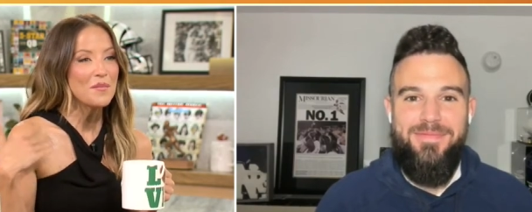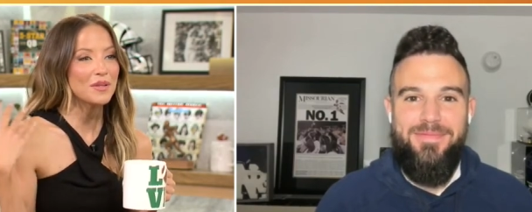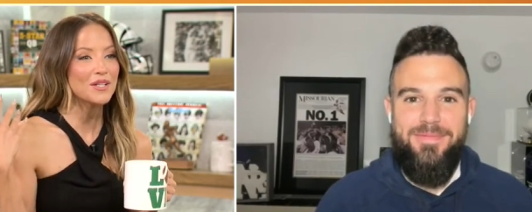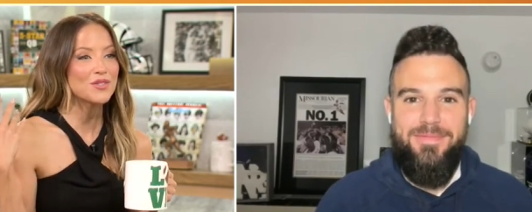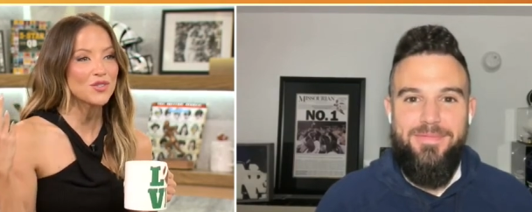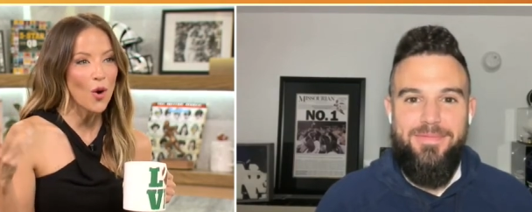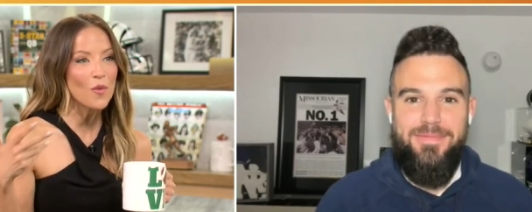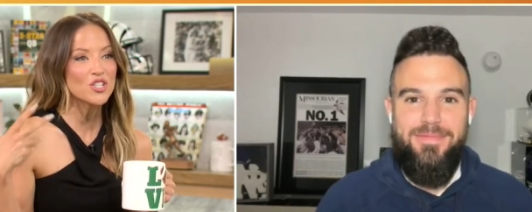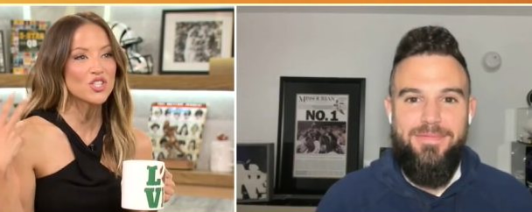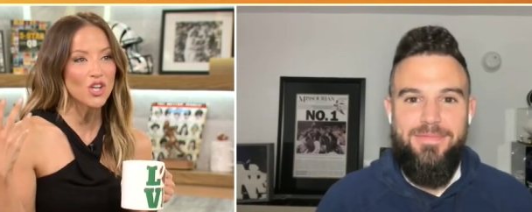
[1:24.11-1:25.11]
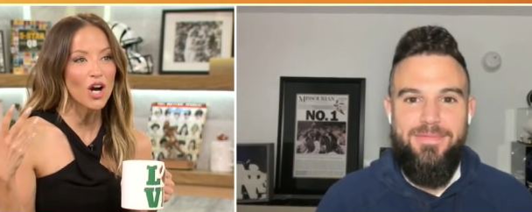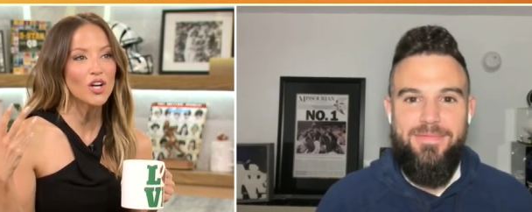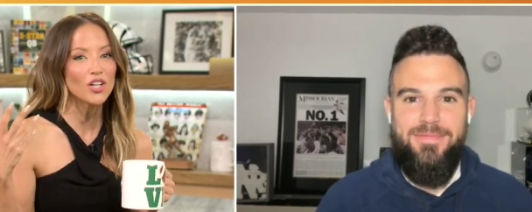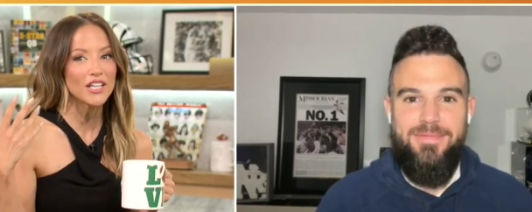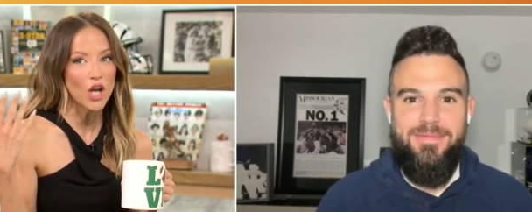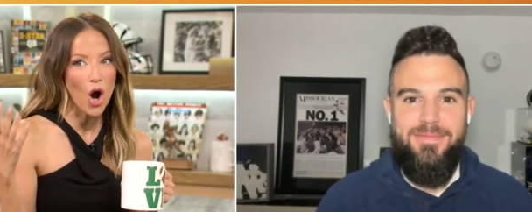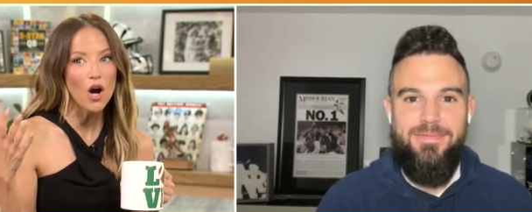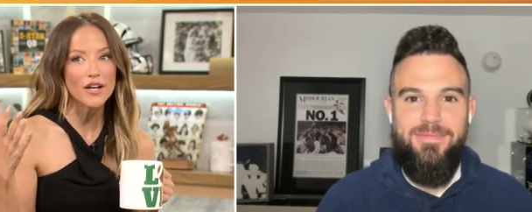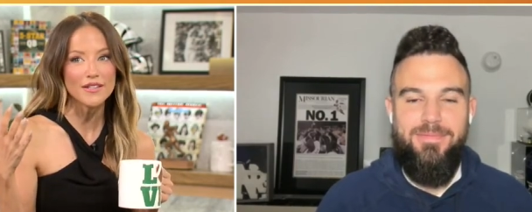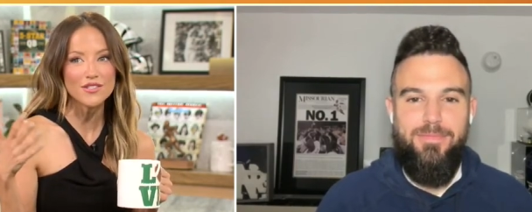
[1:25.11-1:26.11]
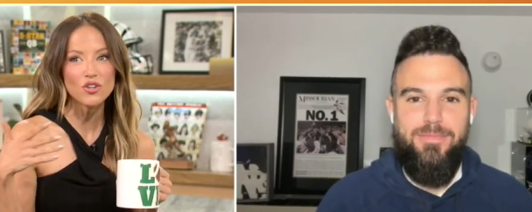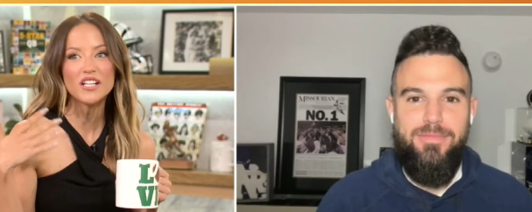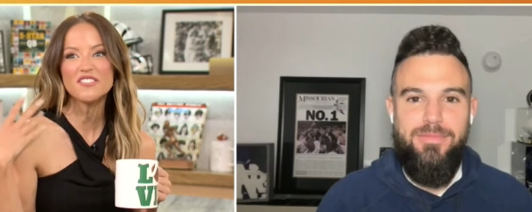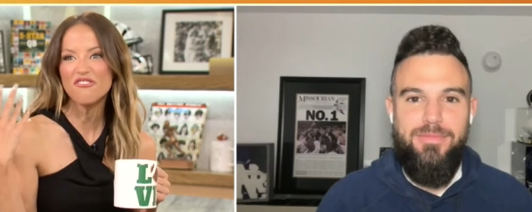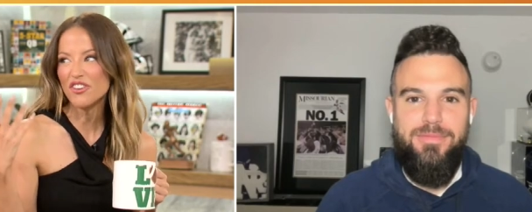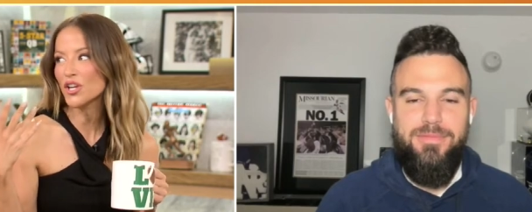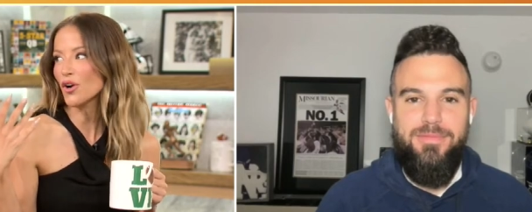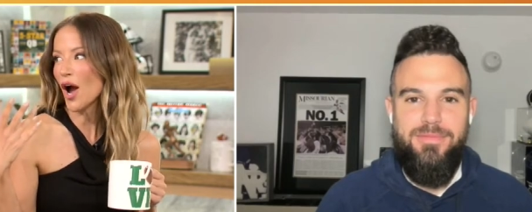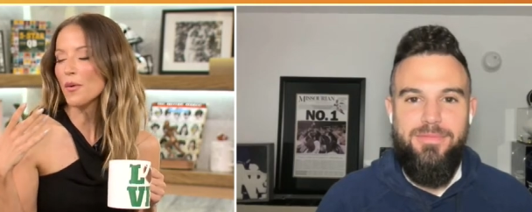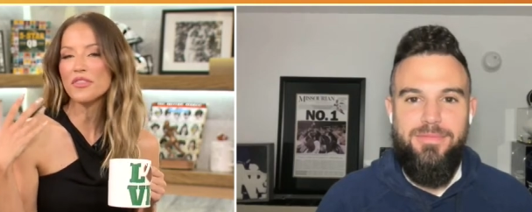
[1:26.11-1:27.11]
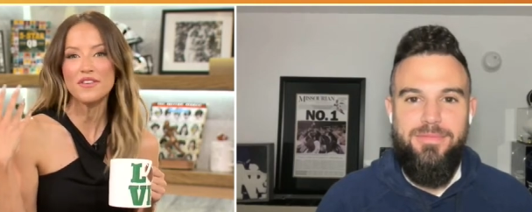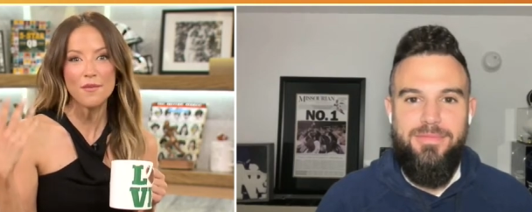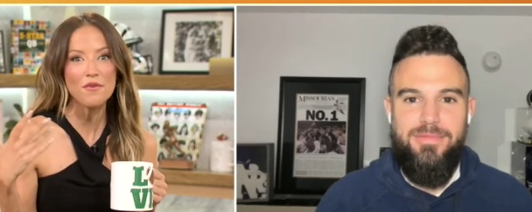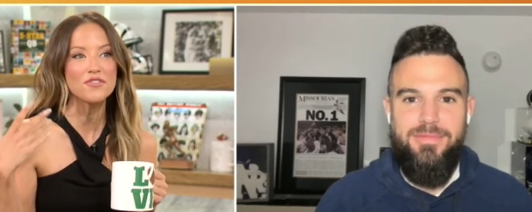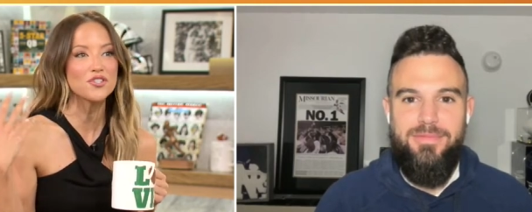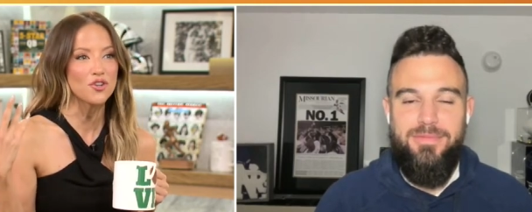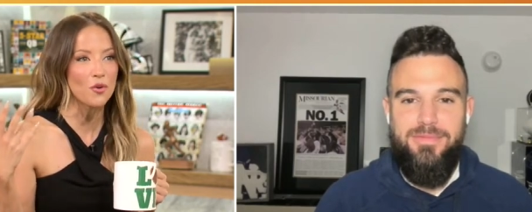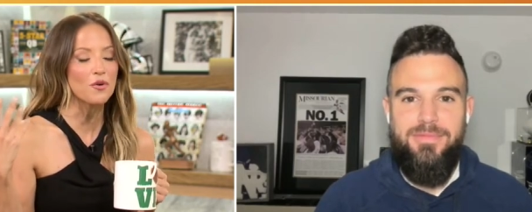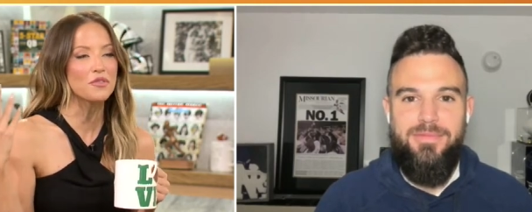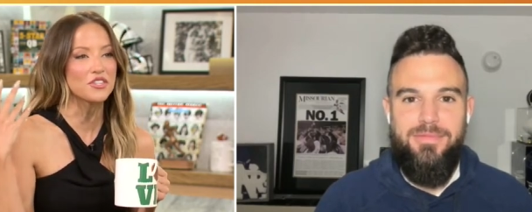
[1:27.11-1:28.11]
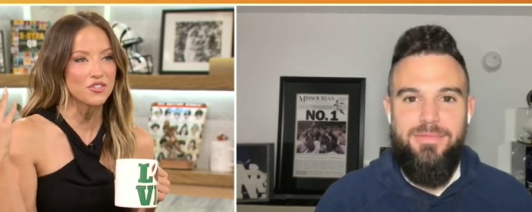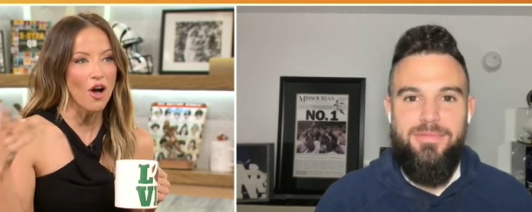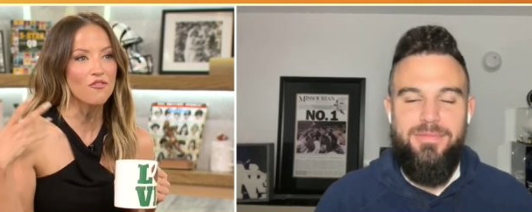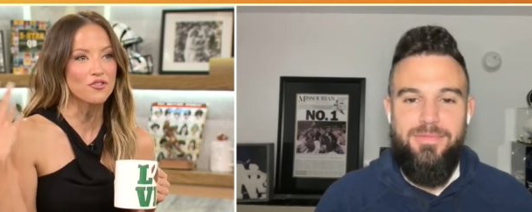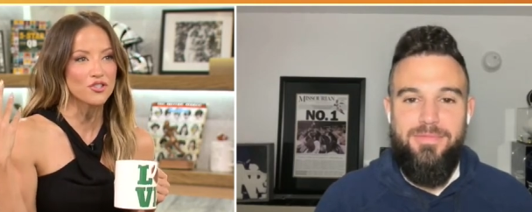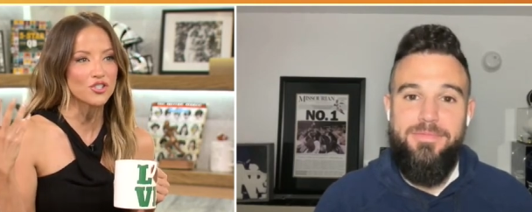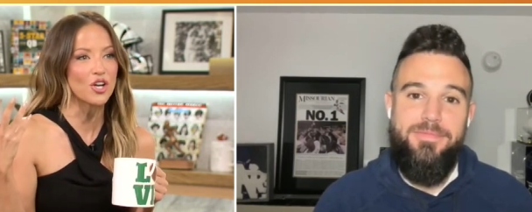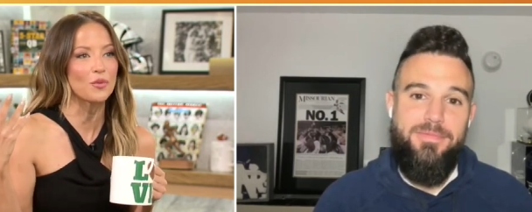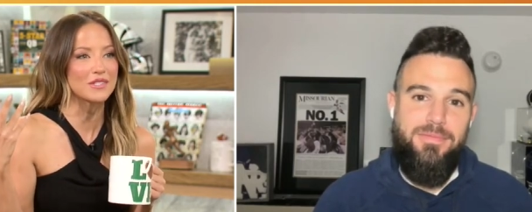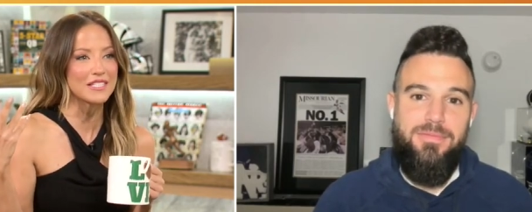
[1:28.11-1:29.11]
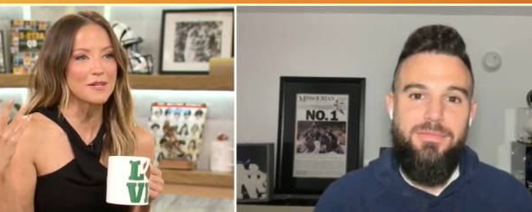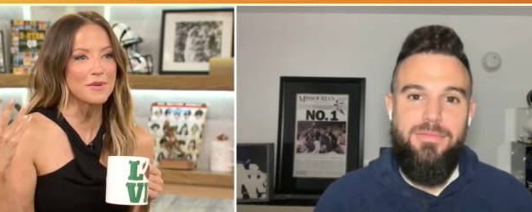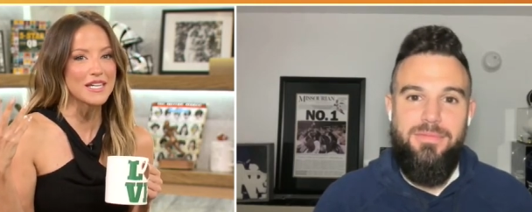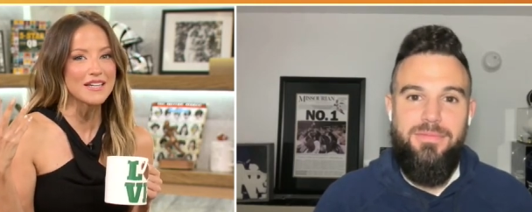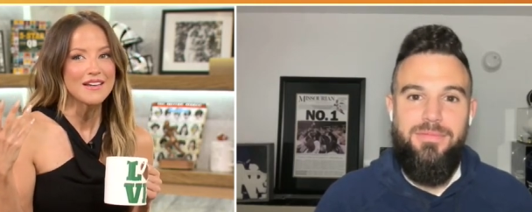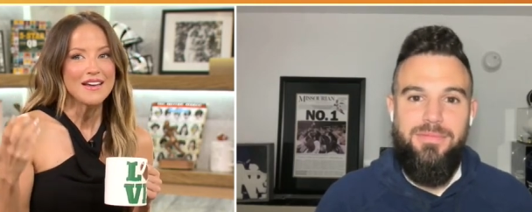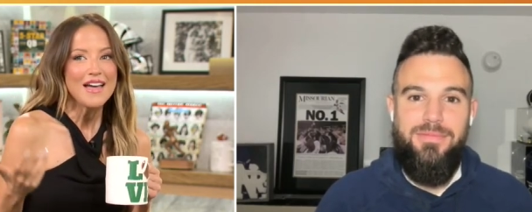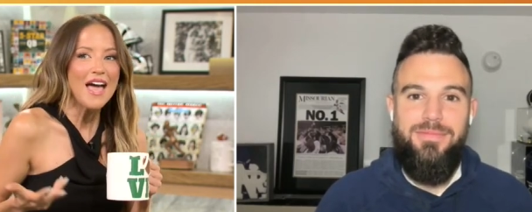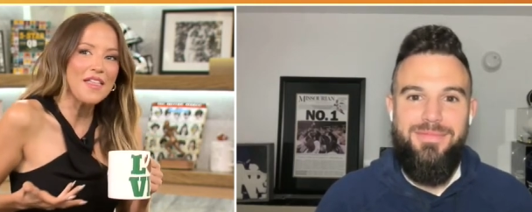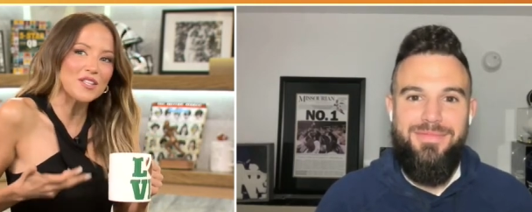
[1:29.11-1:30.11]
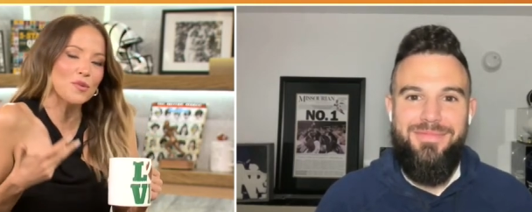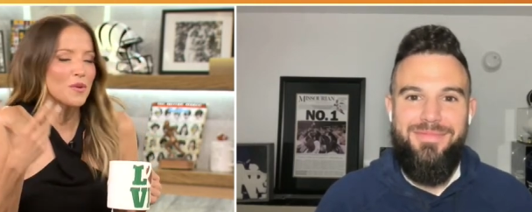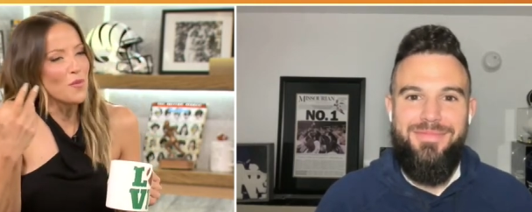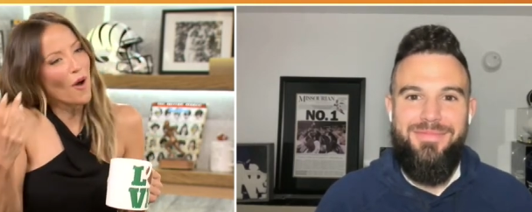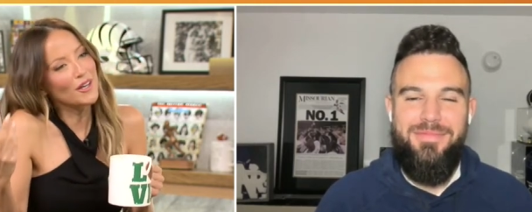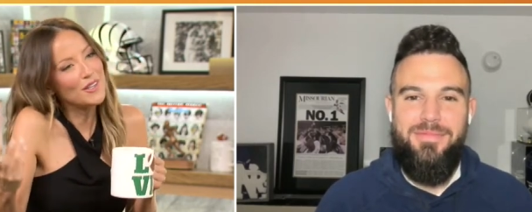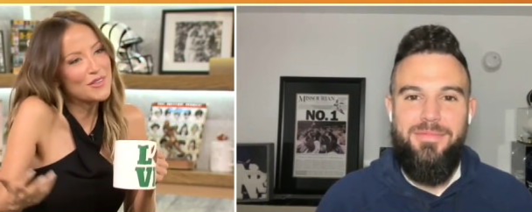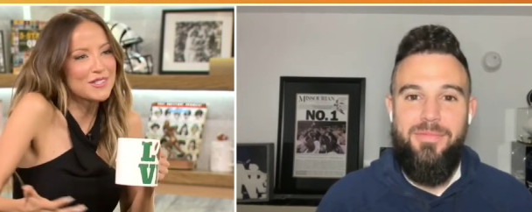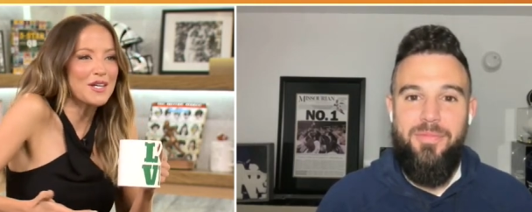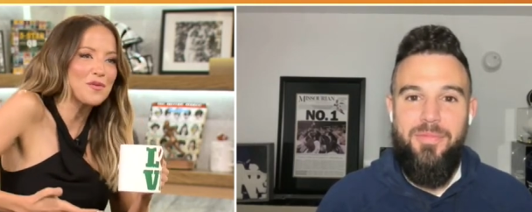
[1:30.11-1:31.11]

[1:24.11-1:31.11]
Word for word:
Speaker 1: played so much Jungle in August trying to figure out what the name of the show or what the song for the show was going to be, and that's what we wanted, this like